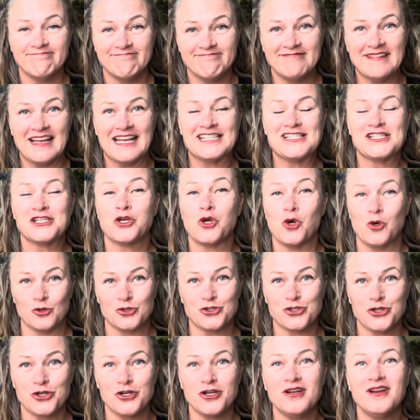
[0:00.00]
as a
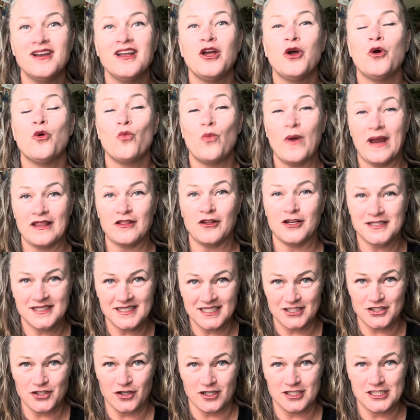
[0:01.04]
culture, weight loss
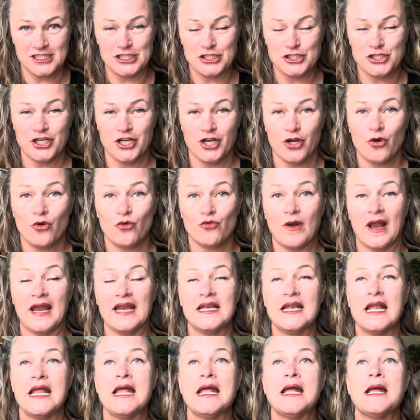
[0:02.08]
gets our attention, right?